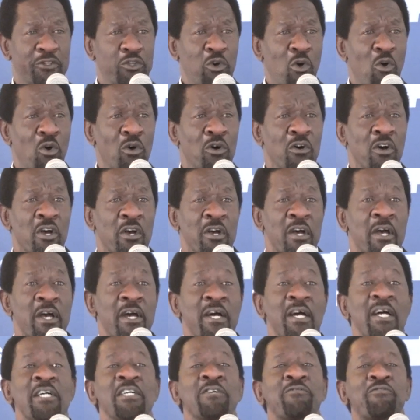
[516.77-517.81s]
So
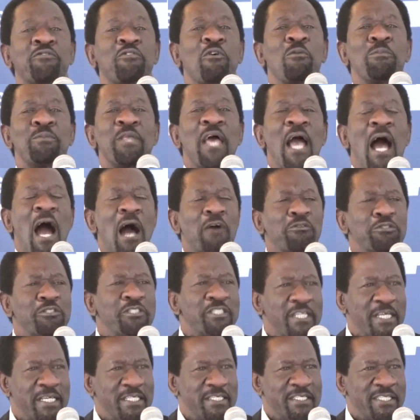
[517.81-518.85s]
from the
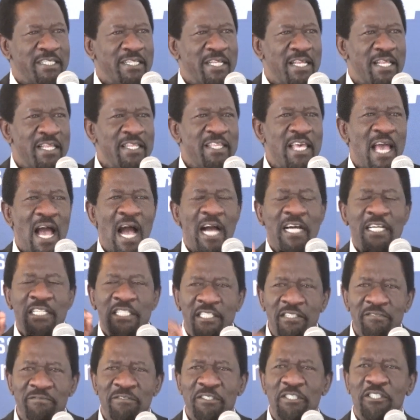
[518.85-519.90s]
outset, the
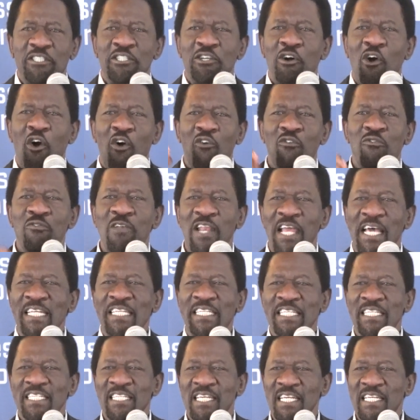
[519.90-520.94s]
activity of
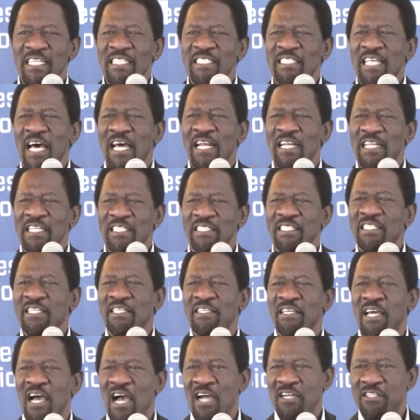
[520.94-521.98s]
lending is a
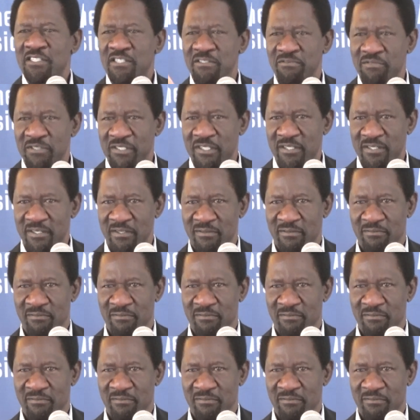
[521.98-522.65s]
risky activity.